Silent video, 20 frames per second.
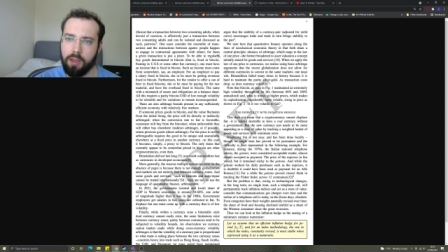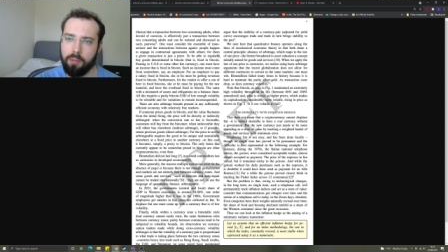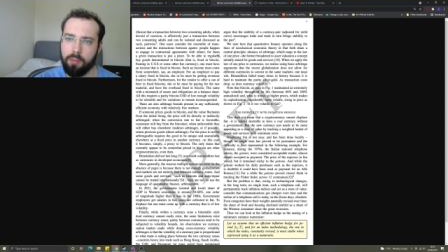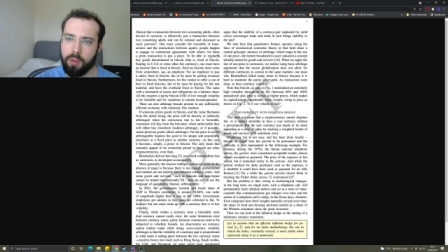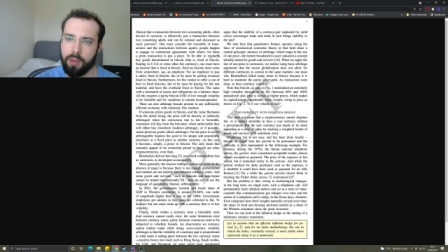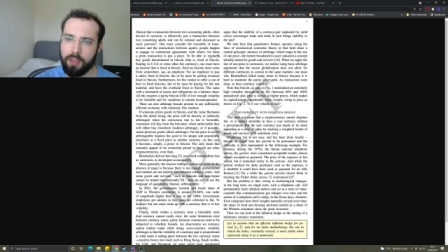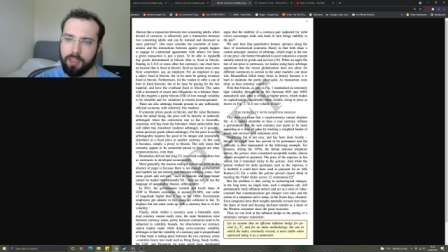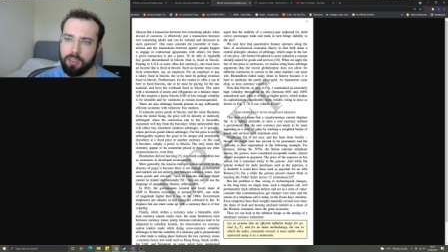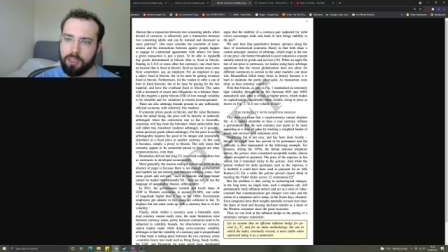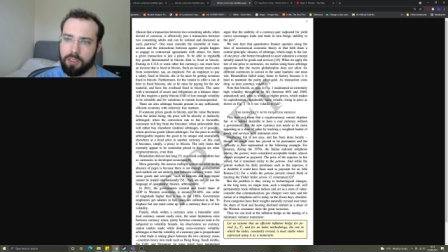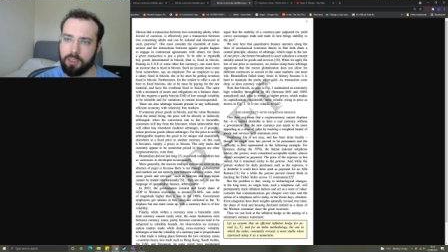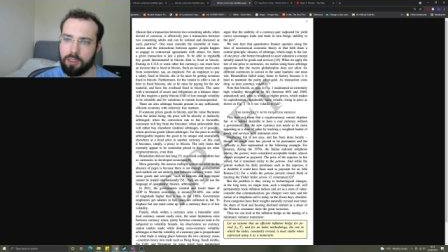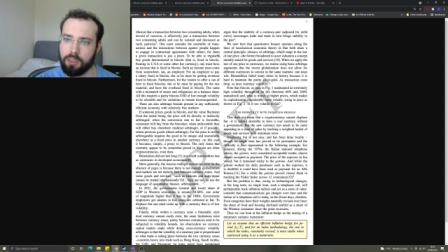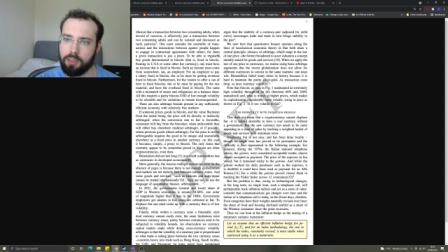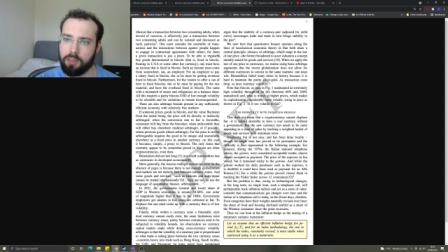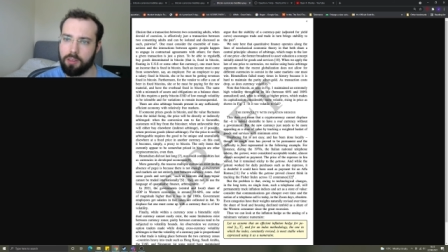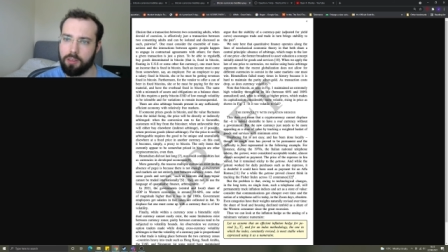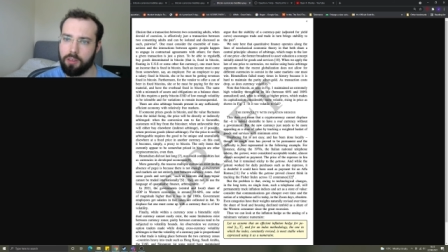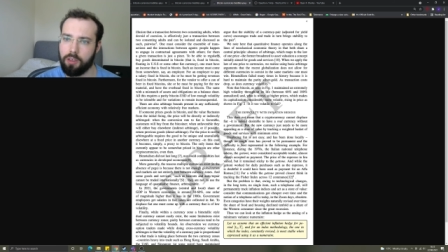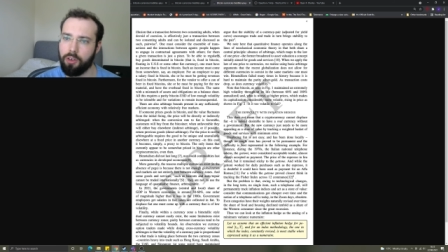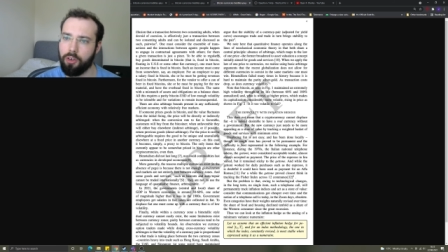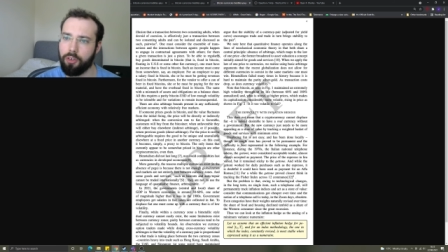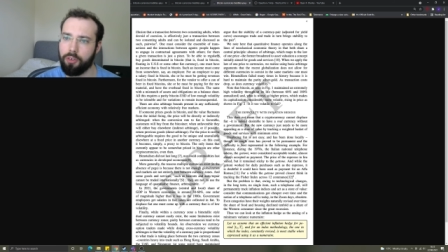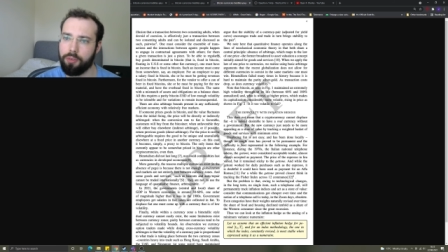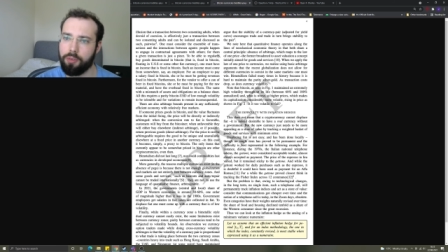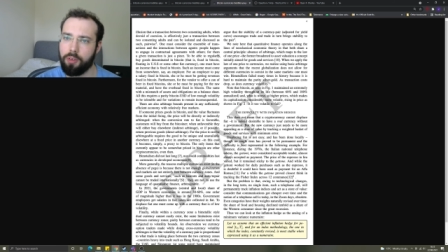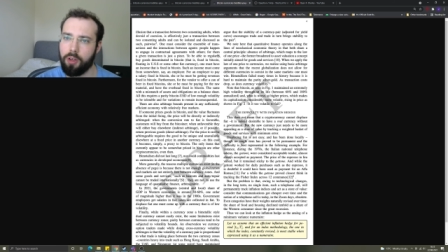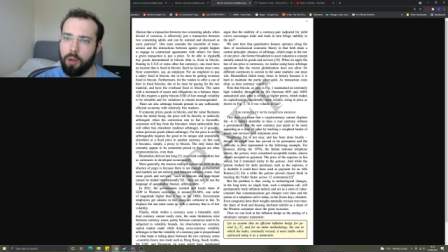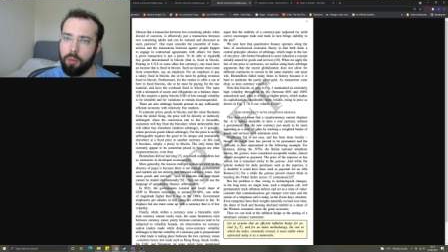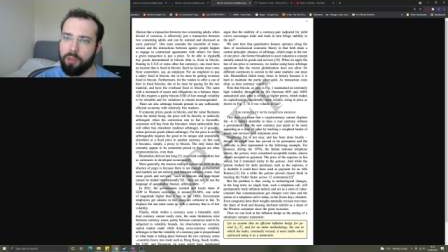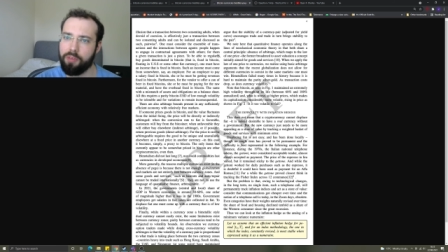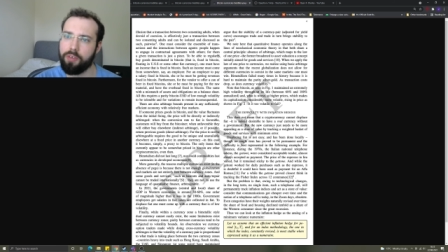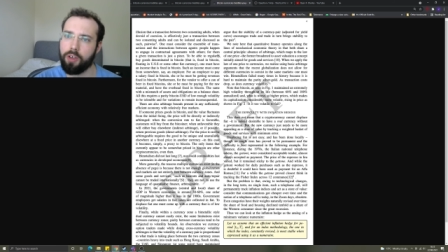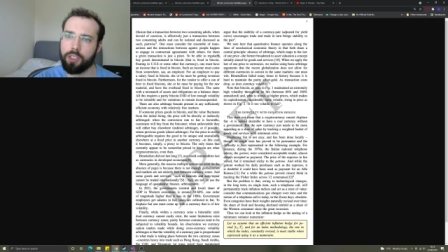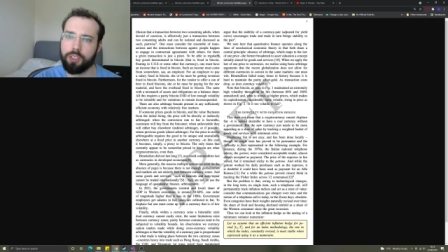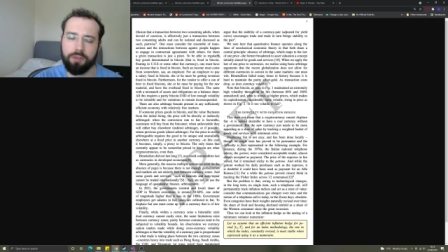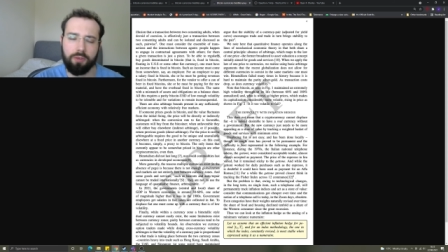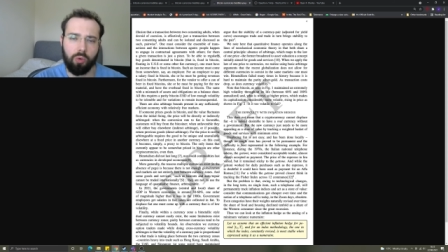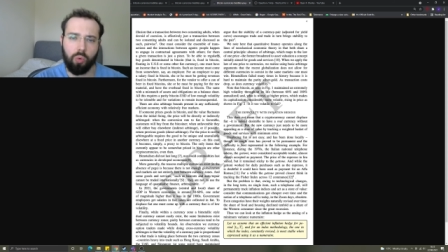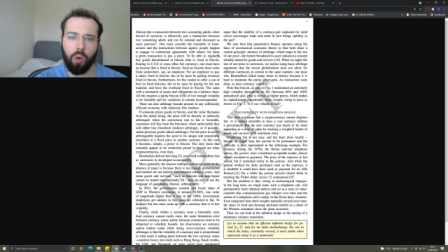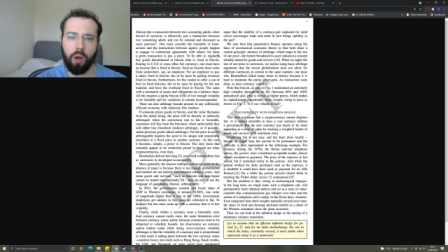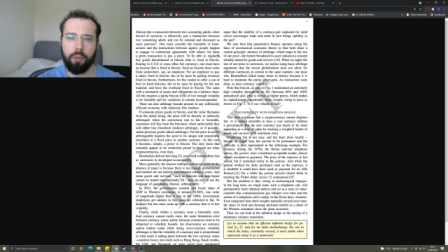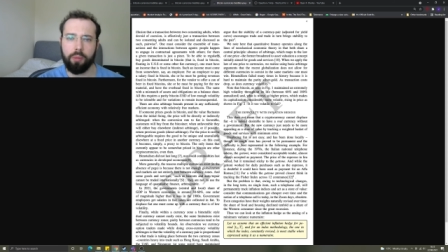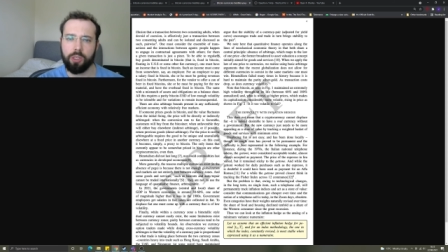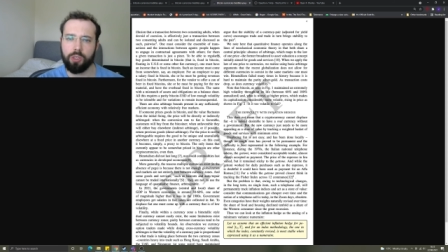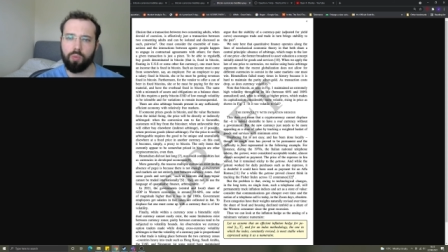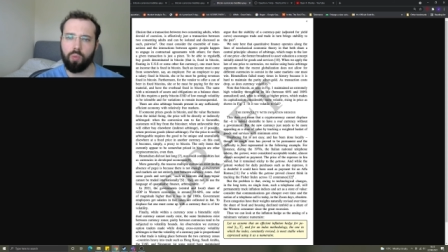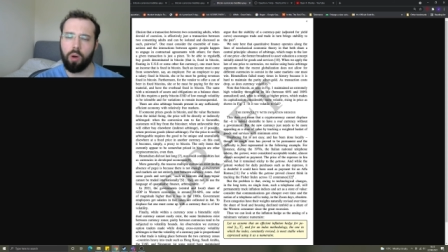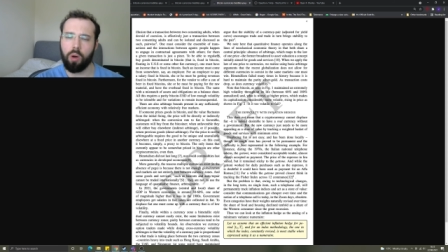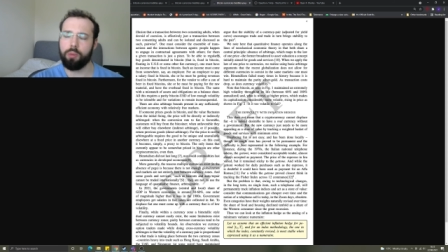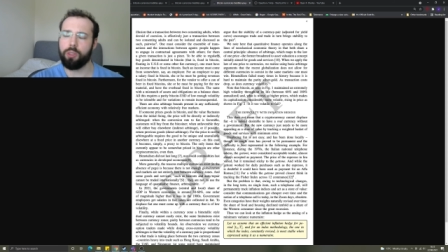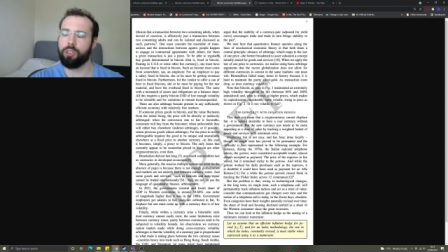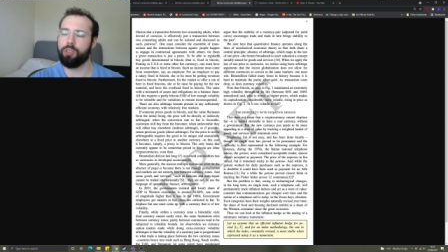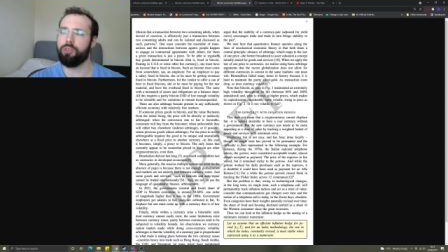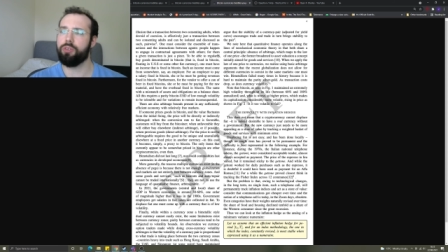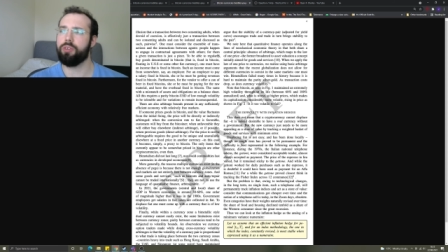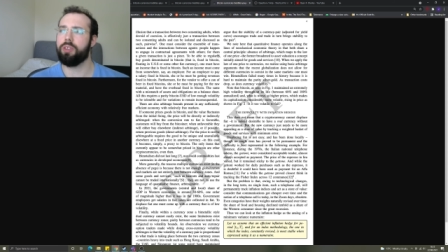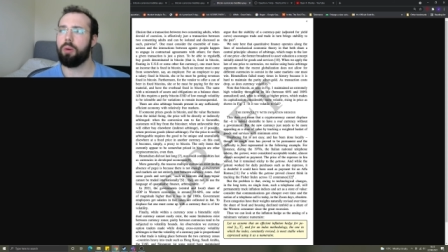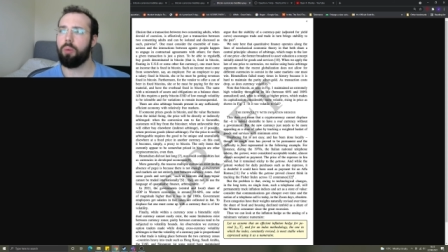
because you know I mean first of all, why would you, why would you do that?